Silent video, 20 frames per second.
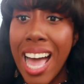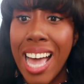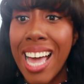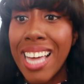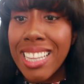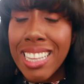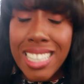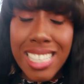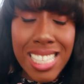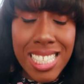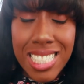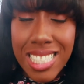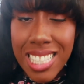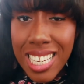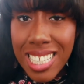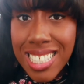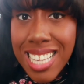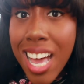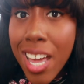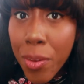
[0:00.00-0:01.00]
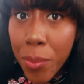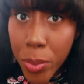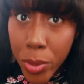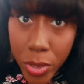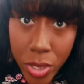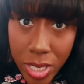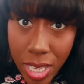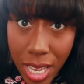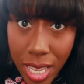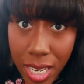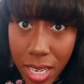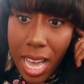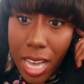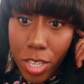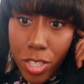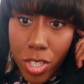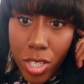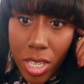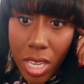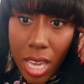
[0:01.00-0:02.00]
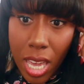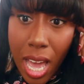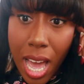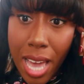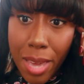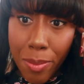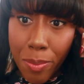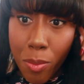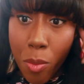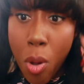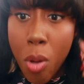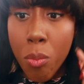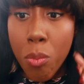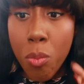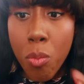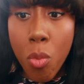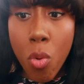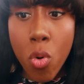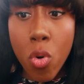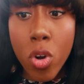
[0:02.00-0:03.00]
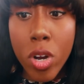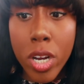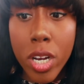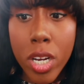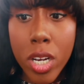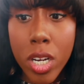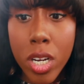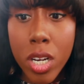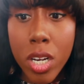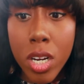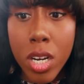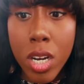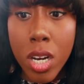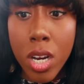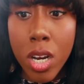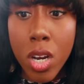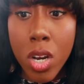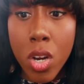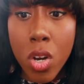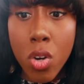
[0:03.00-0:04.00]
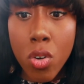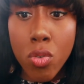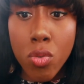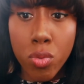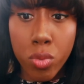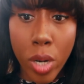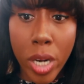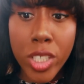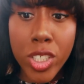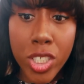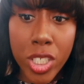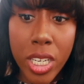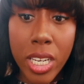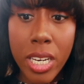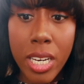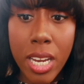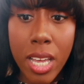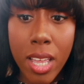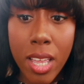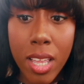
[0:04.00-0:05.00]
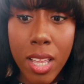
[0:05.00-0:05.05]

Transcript: at least like 10 percent. Actually, I'm more Russian